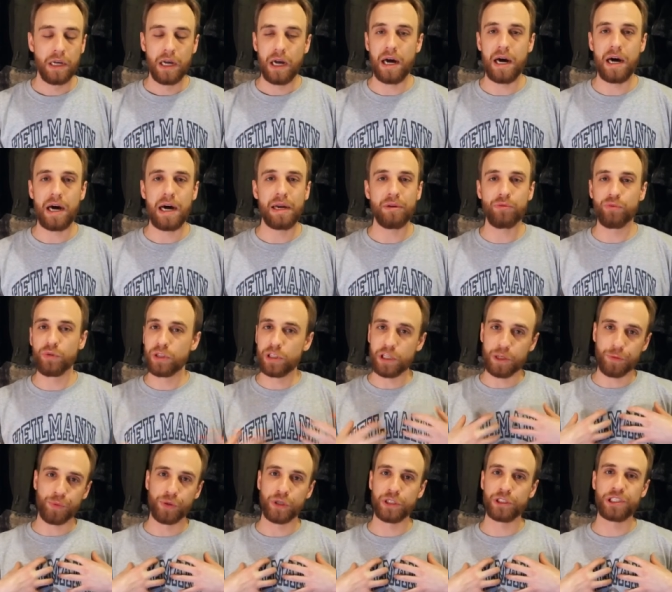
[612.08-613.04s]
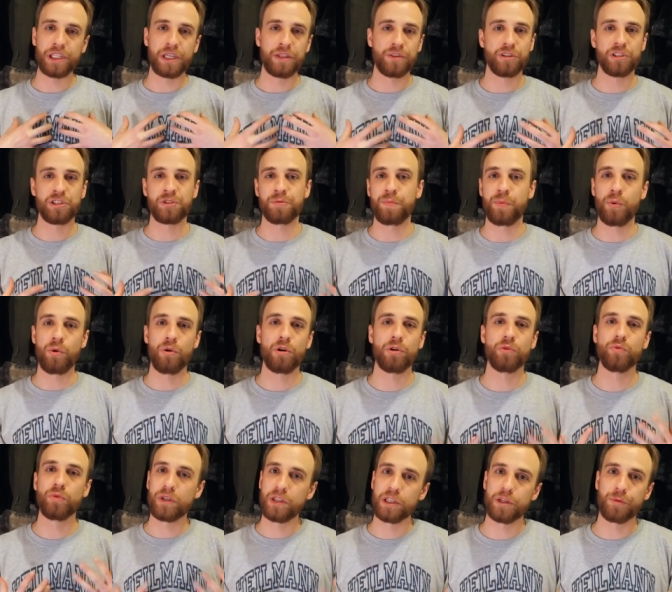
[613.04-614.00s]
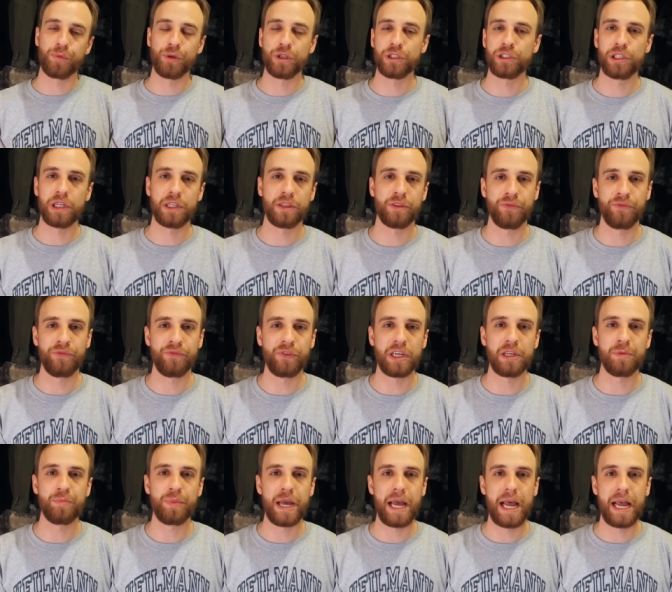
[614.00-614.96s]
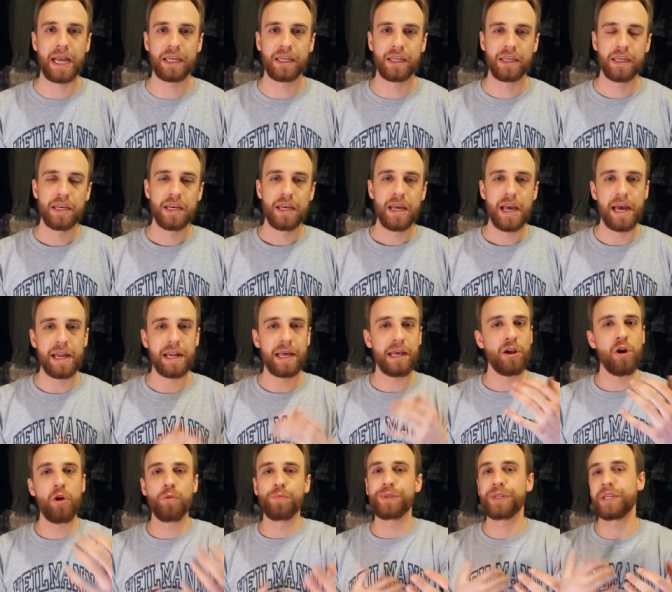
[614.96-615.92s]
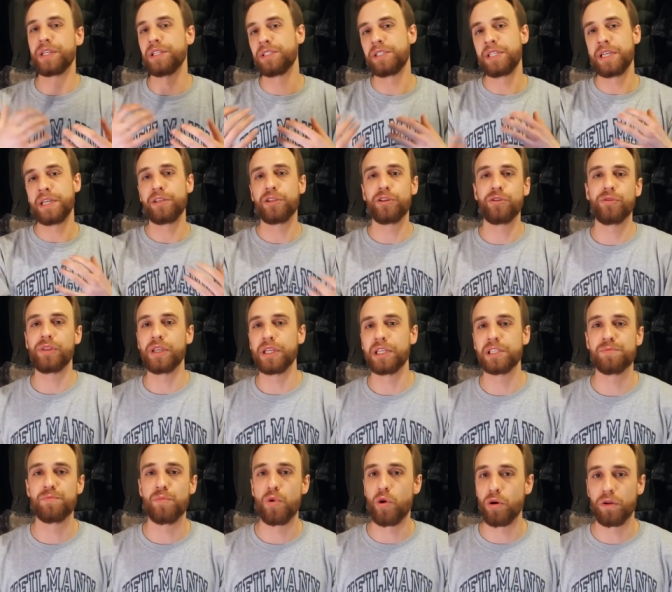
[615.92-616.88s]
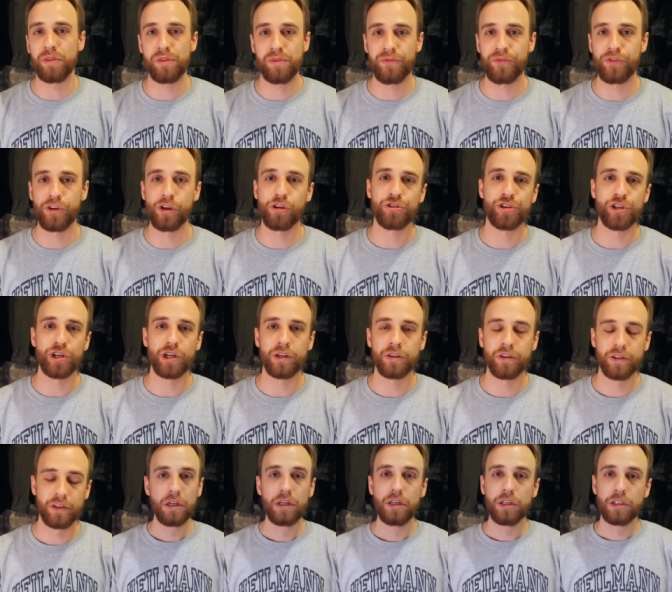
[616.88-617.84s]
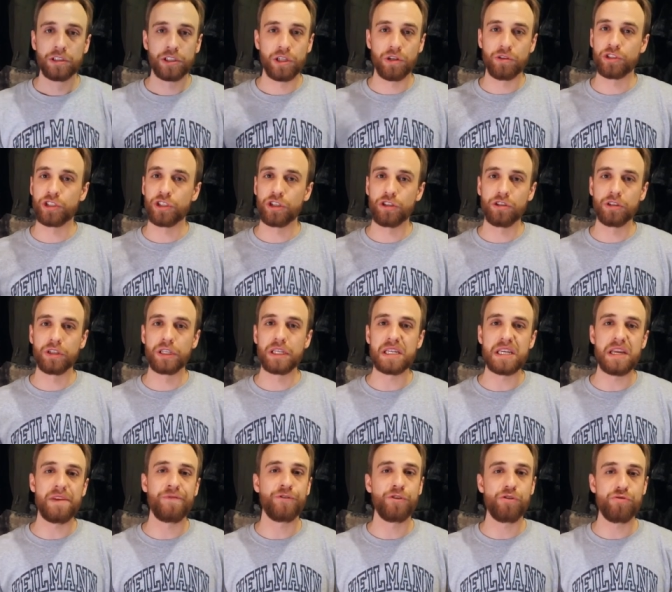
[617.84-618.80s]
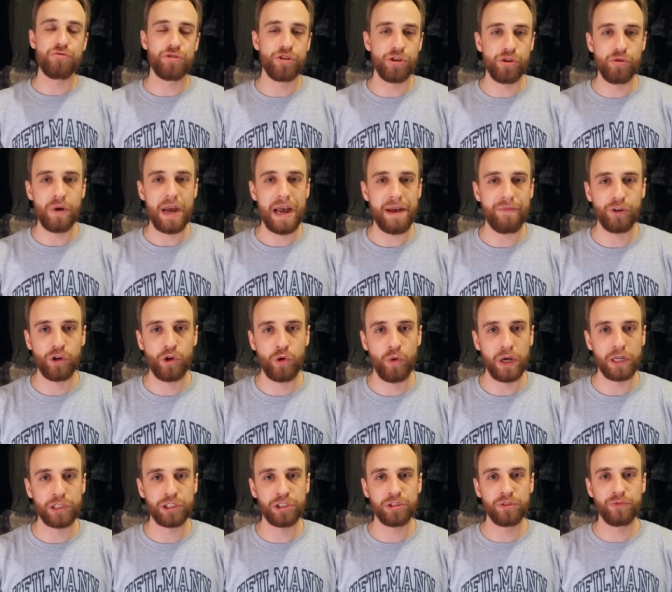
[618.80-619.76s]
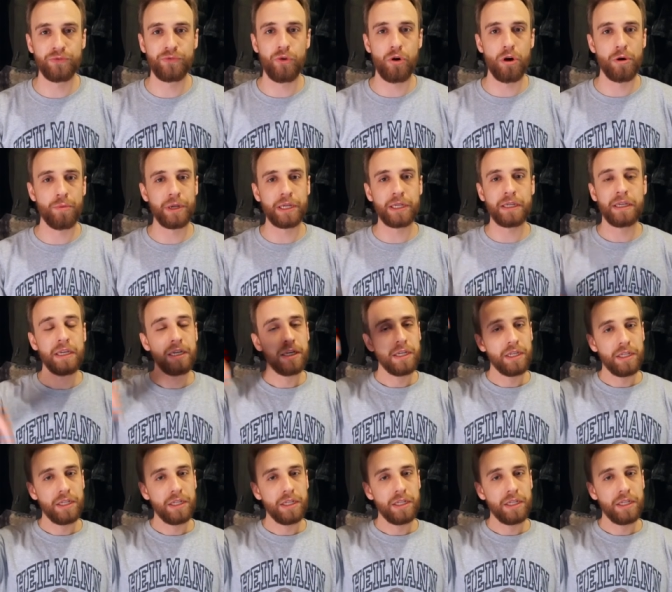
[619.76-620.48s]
Uh, I really appreciate the support, really appreciate the feedback, and I hope to continue these more in the future. So certainly if you do have a question for me,